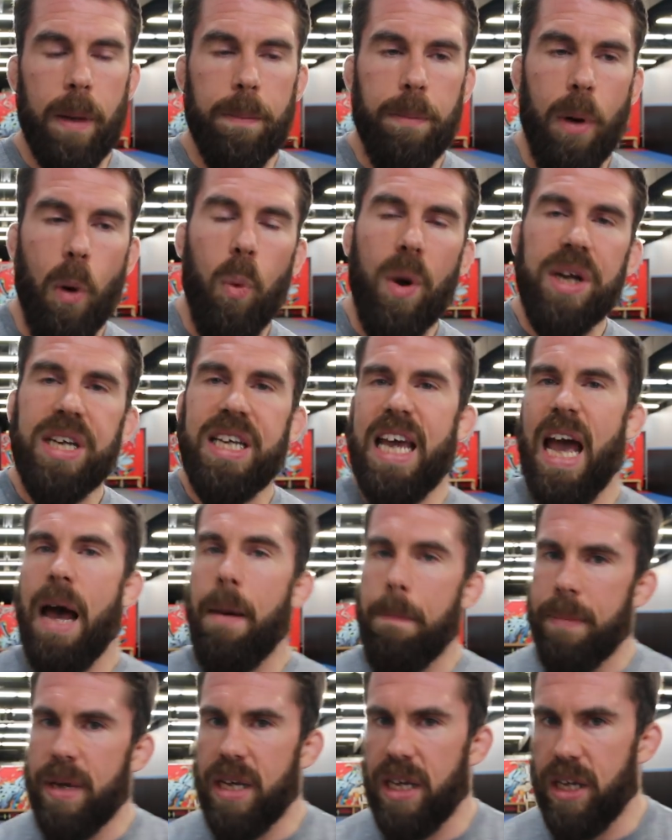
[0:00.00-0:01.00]
But what
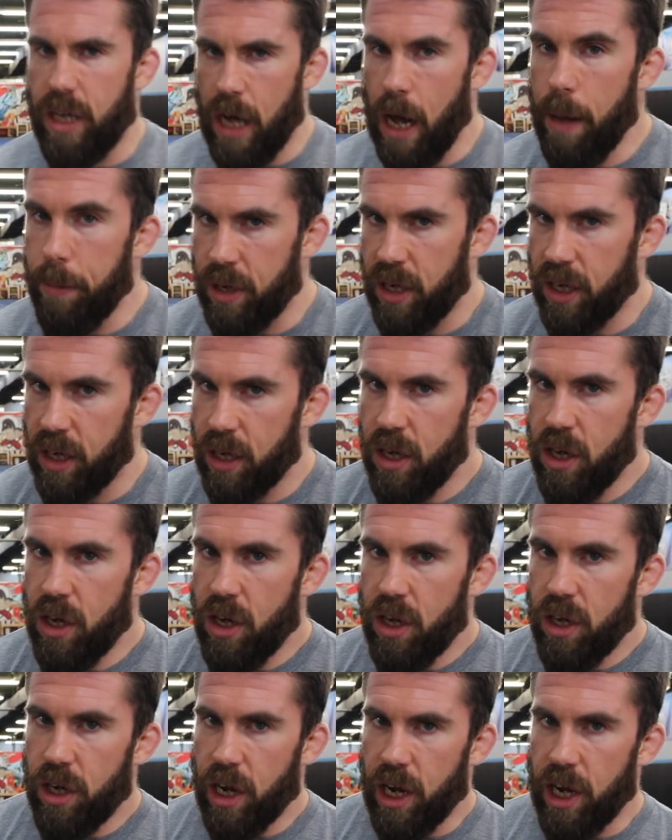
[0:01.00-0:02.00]
kept me coming
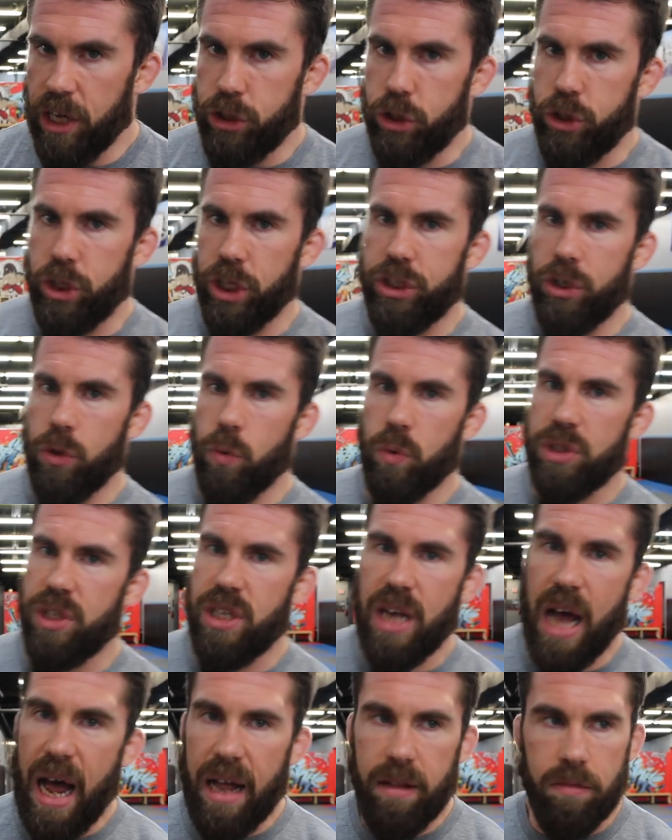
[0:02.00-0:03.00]
in jiu-jitsu was
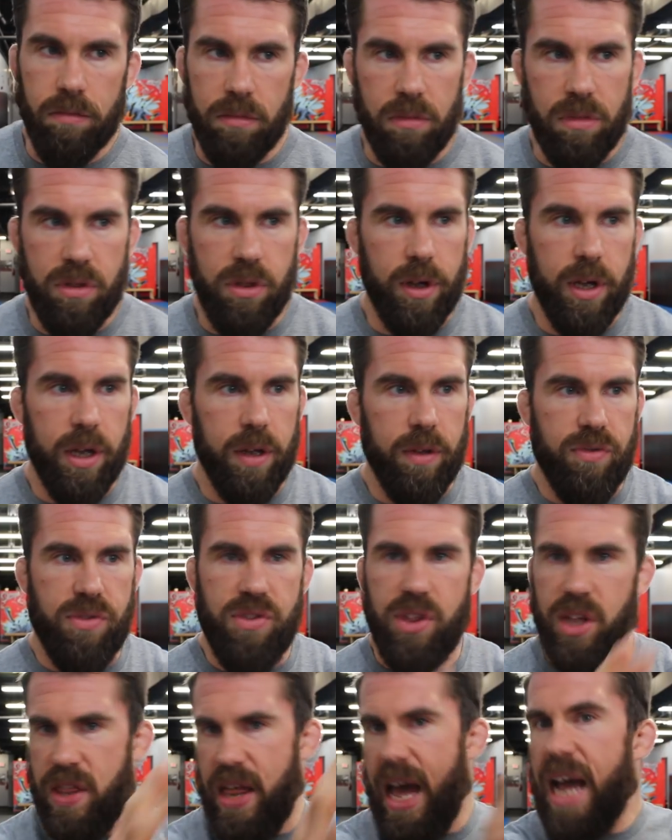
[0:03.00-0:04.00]
not
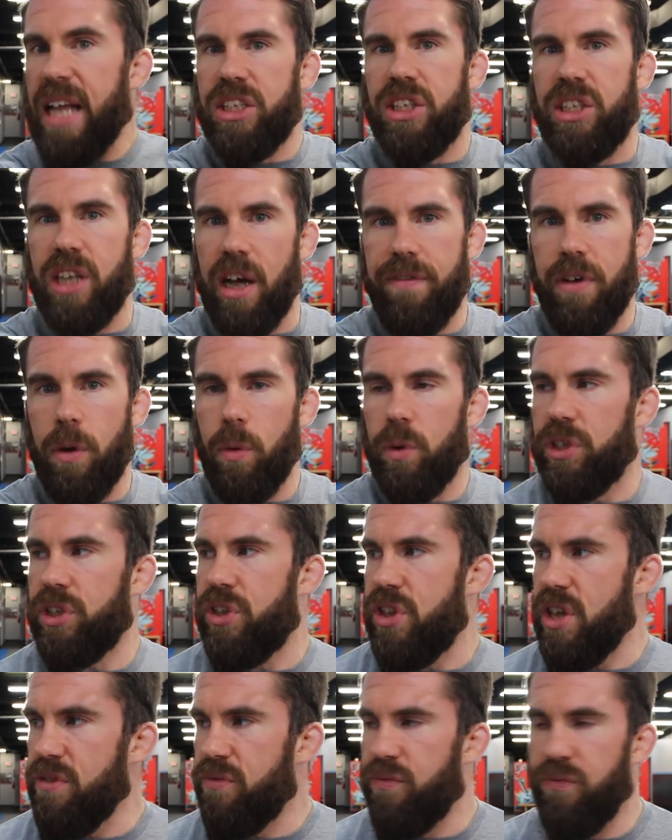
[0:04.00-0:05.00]
that stuff. It
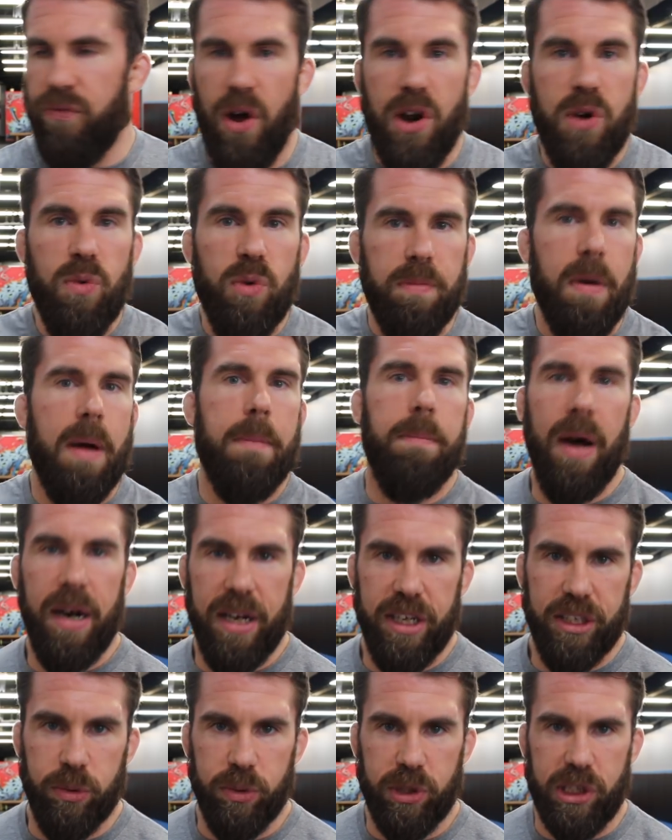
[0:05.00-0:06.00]
was the fun with my
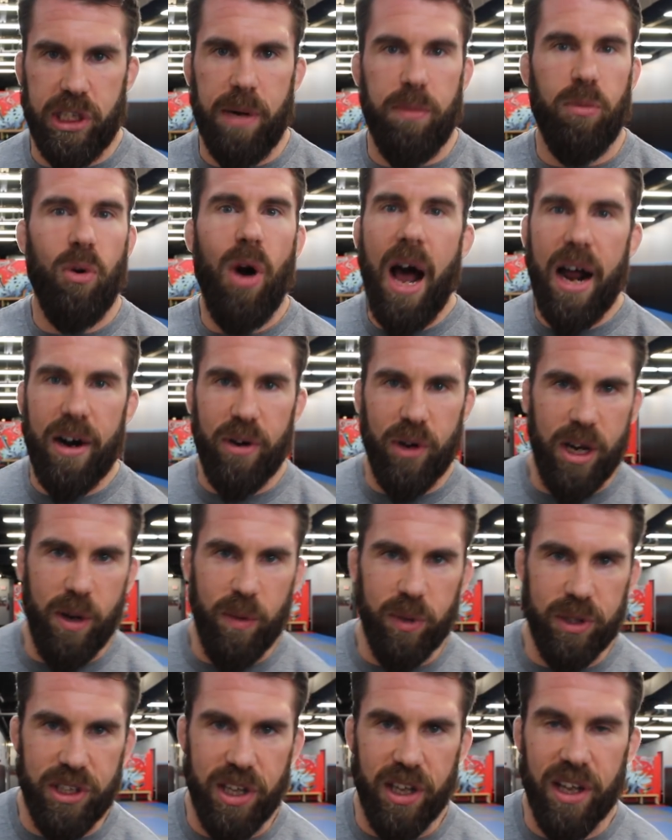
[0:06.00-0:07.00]
buddies. It was the camaraderie. It
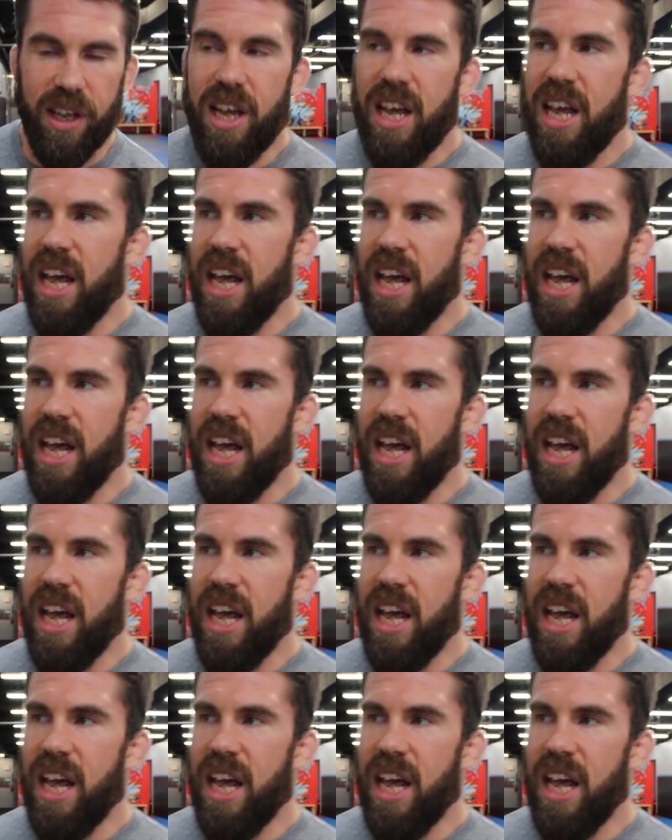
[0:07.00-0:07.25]
was the